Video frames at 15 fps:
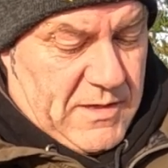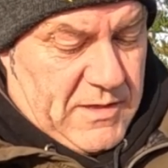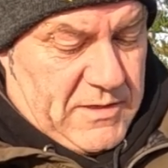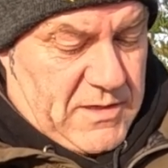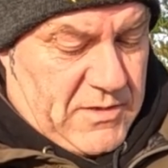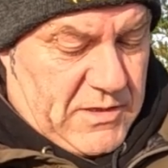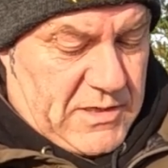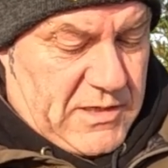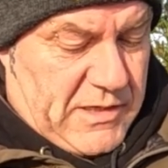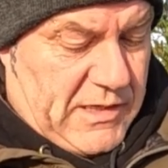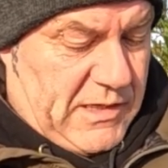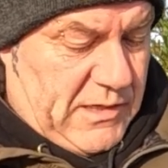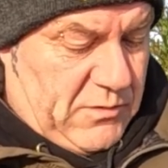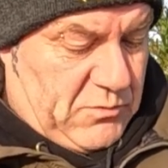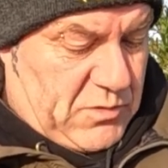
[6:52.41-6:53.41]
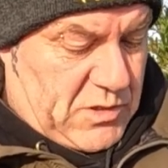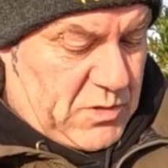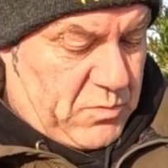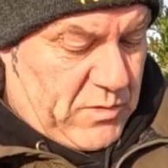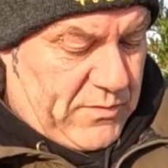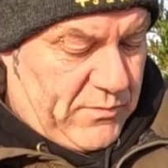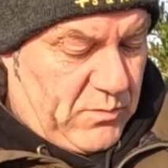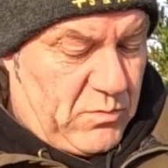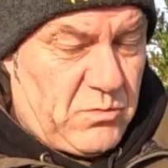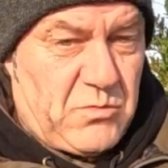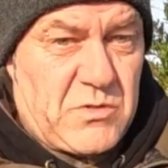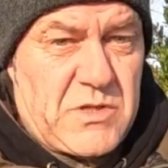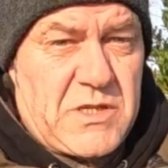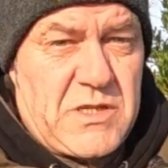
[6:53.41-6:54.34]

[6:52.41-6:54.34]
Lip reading: So there's like little swivels,